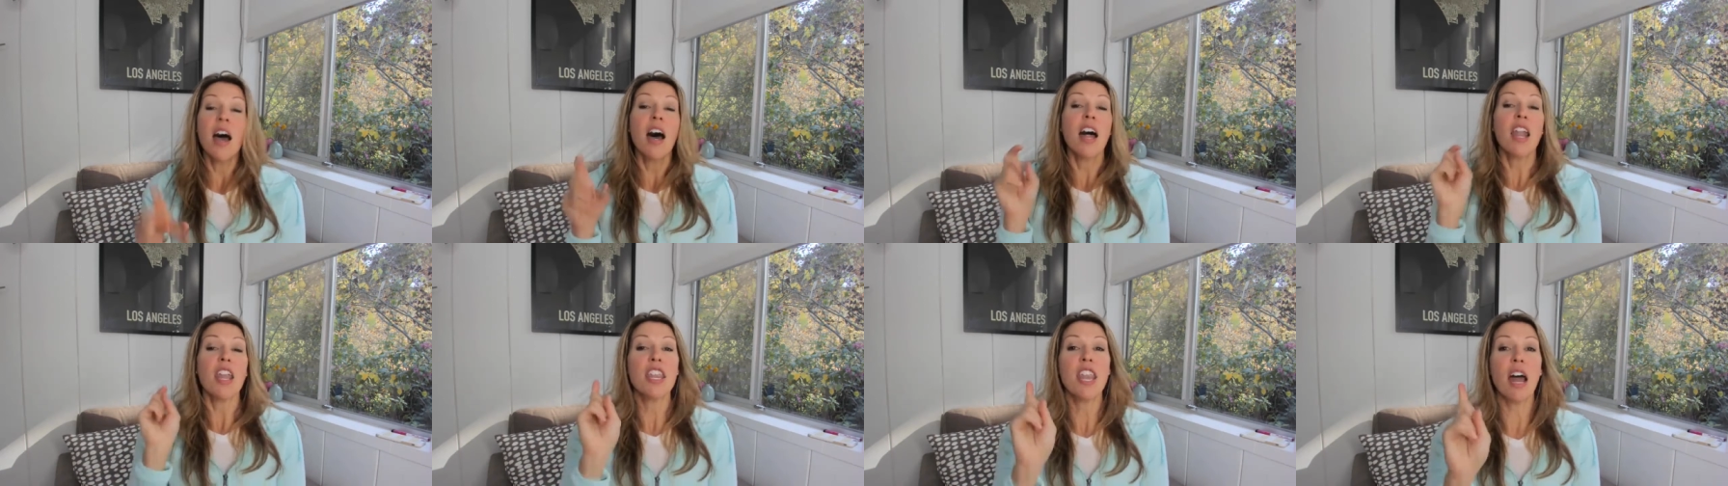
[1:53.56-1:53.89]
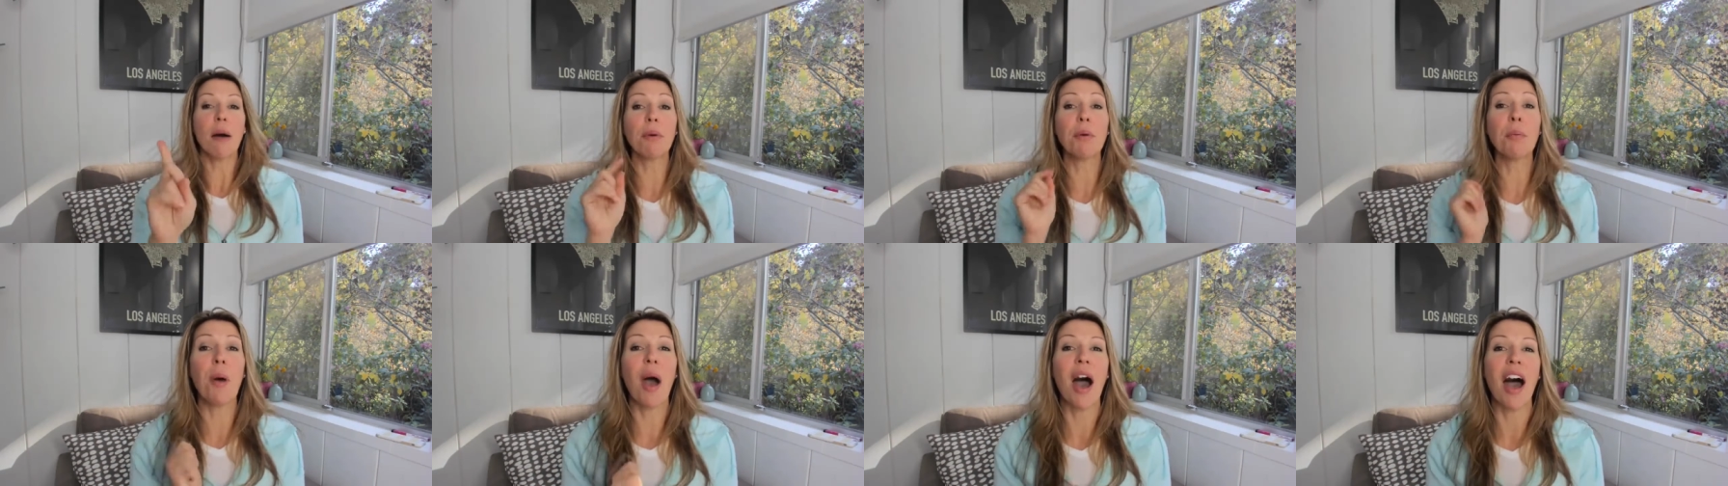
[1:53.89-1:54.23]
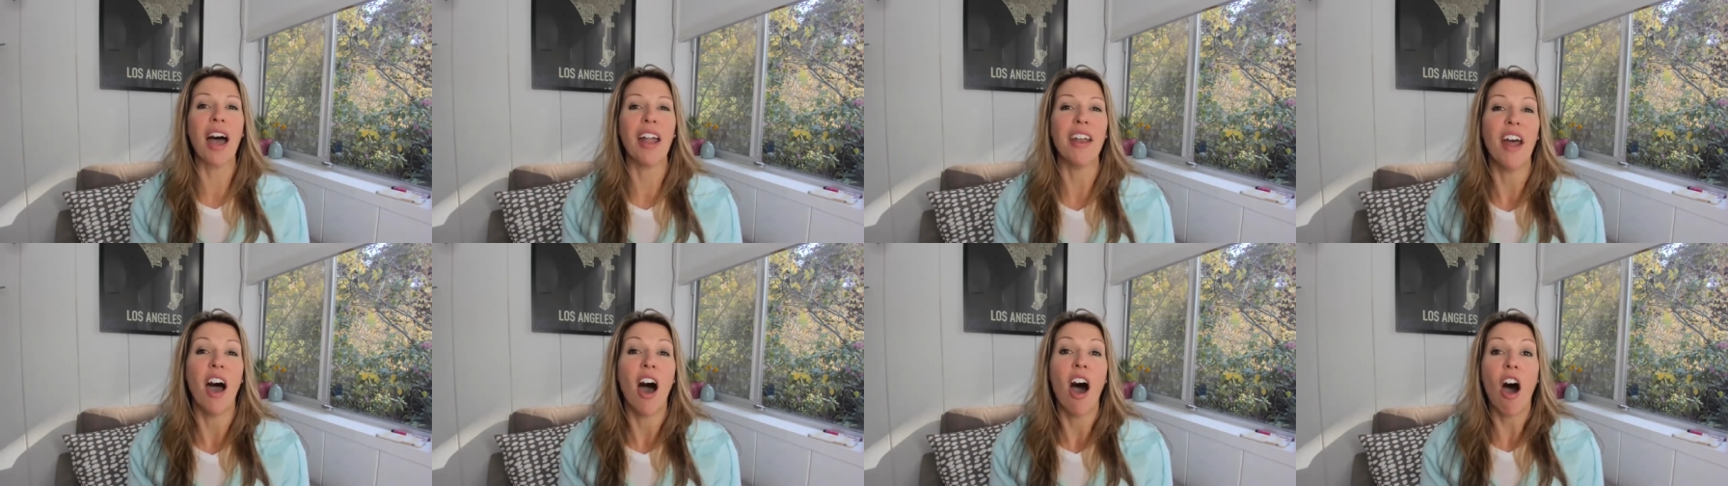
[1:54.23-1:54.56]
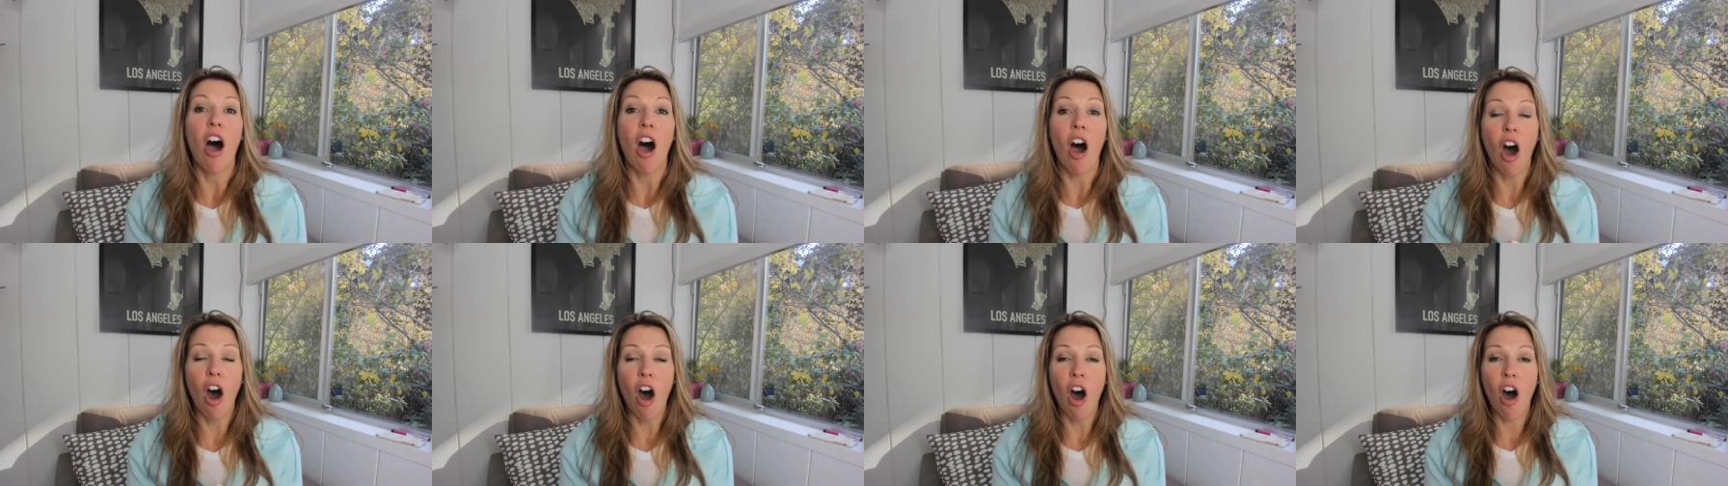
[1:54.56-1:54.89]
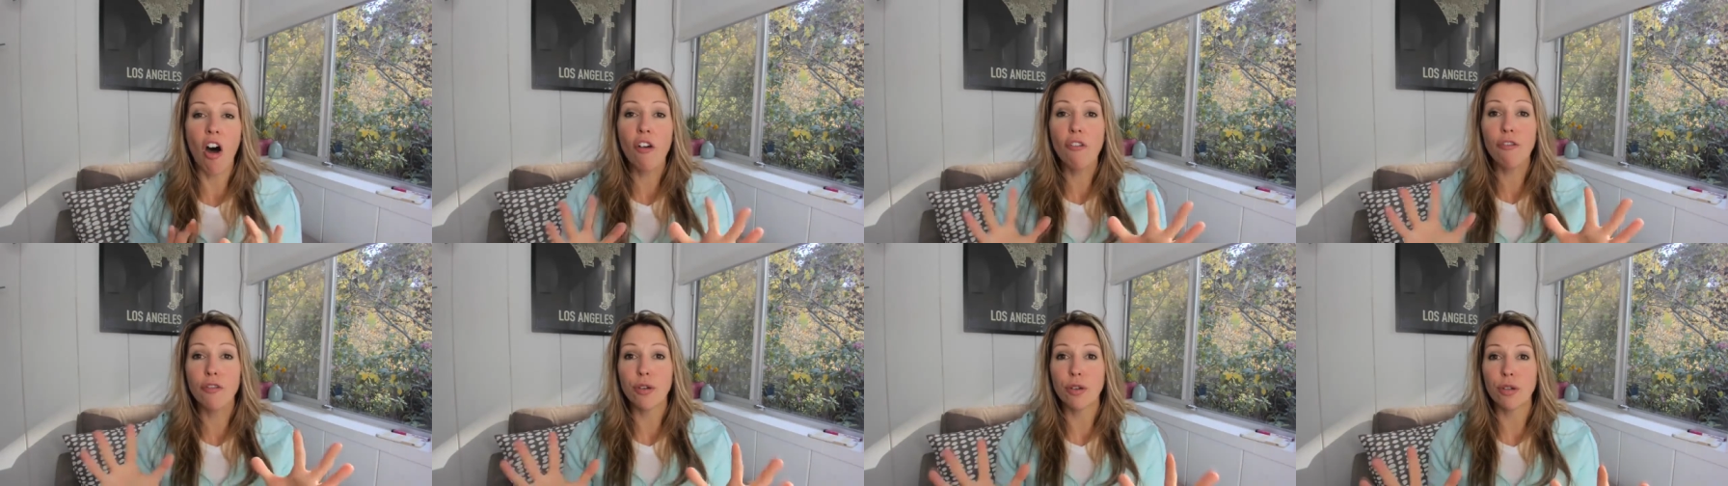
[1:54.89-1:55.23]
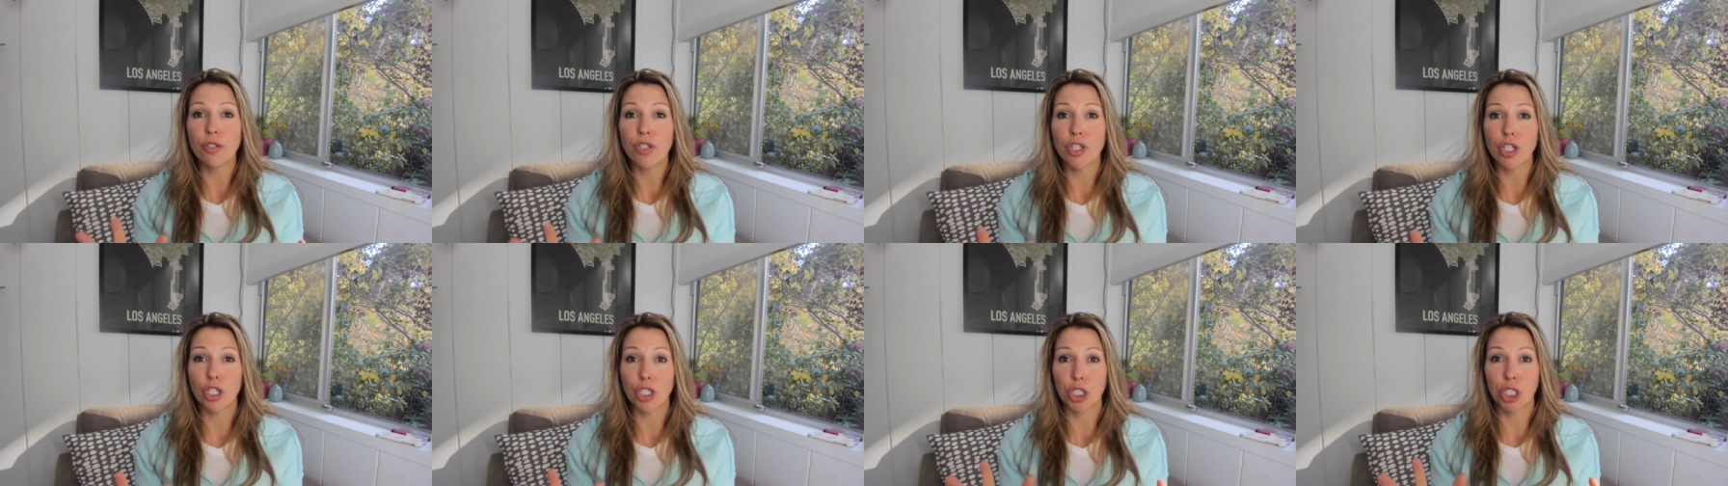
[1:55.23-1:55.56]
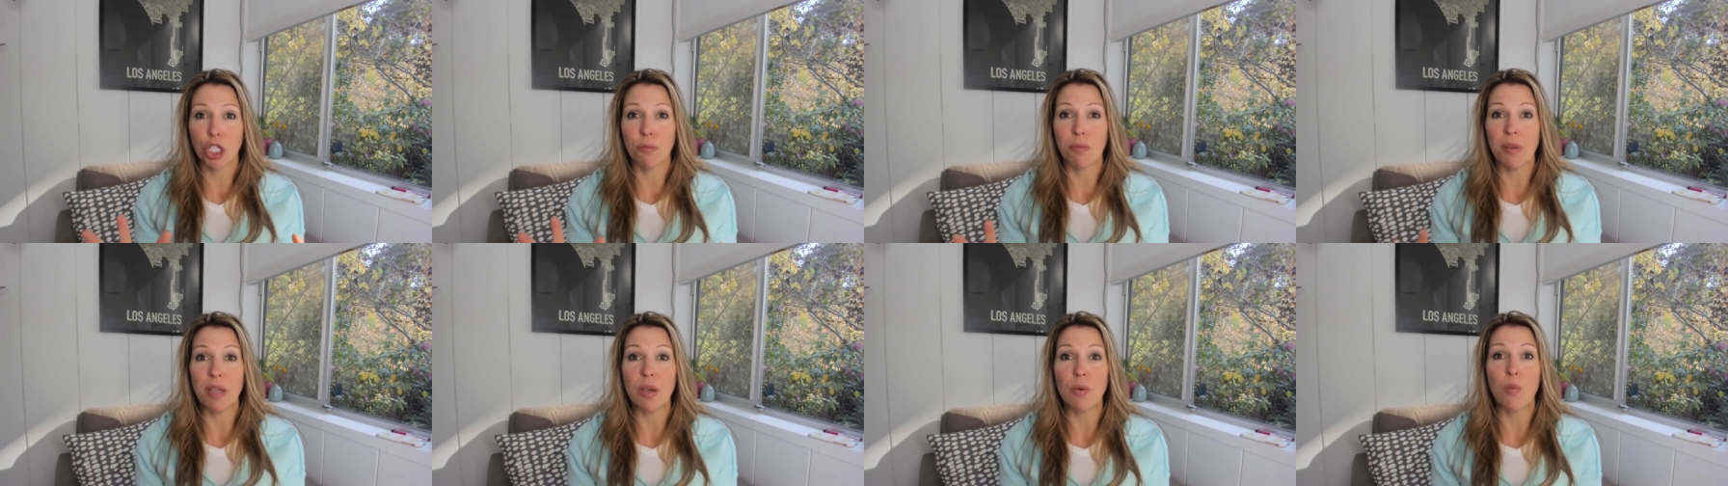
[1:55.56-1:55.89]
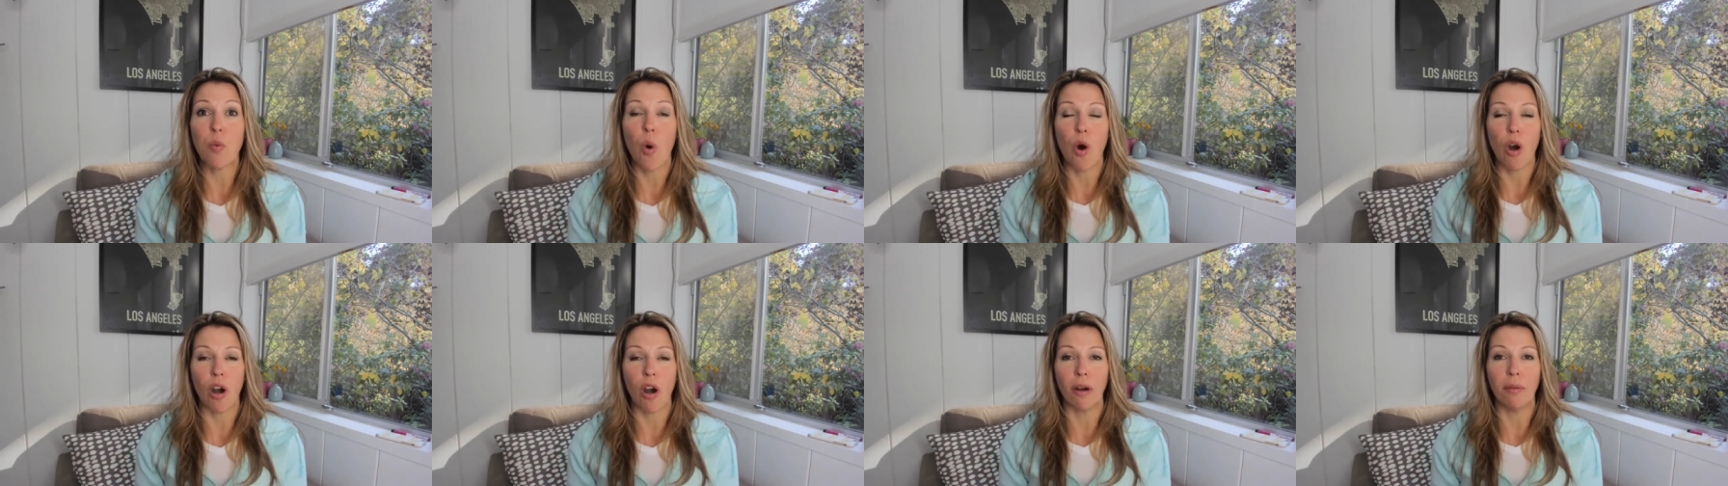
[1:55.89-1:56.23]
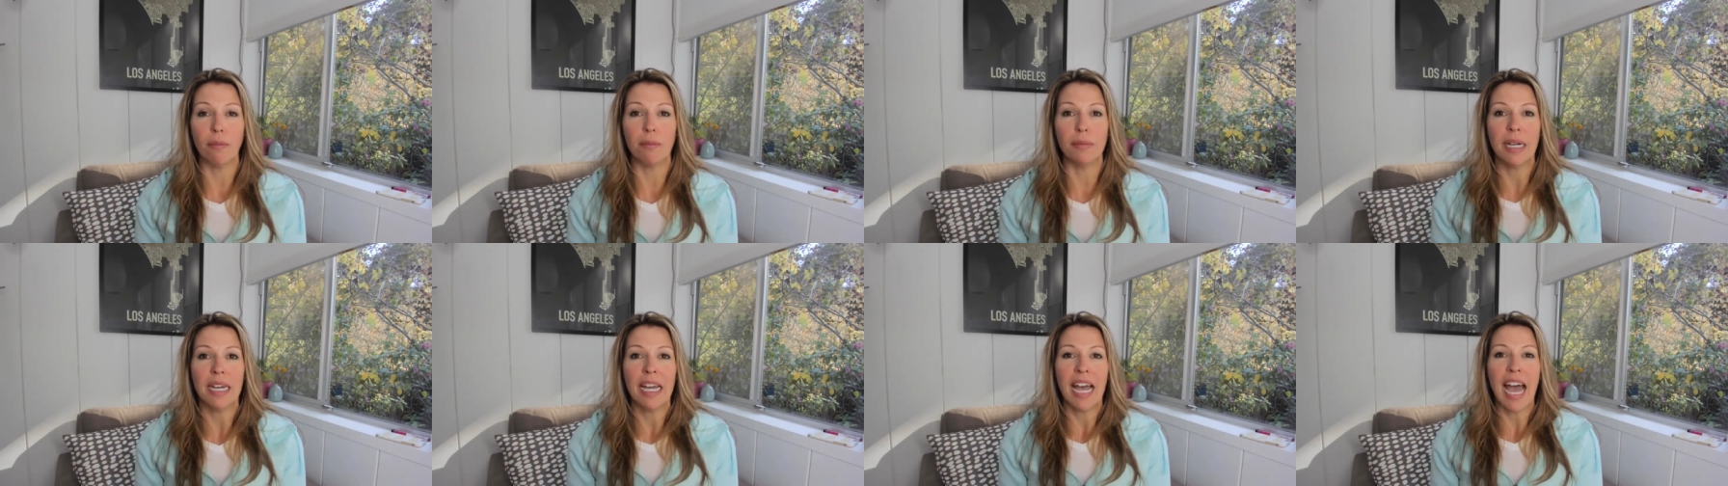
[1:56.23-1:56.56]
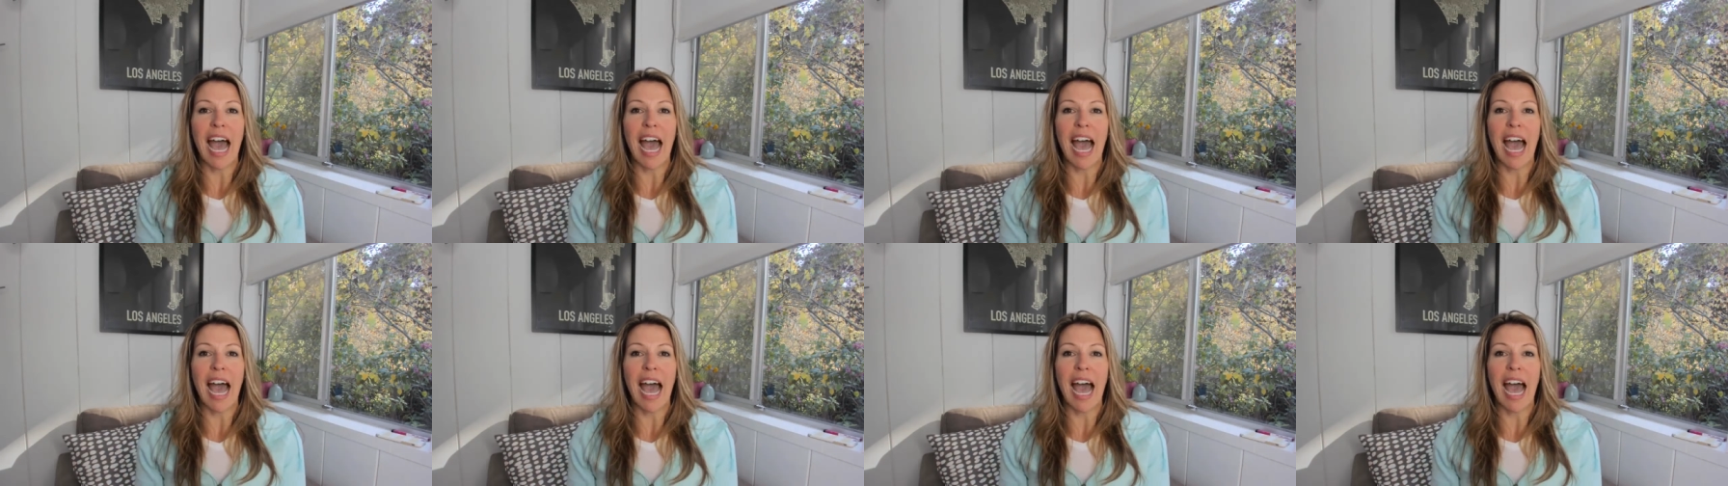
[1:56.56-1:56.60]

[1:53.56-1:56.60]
Number one, all foods should be warm,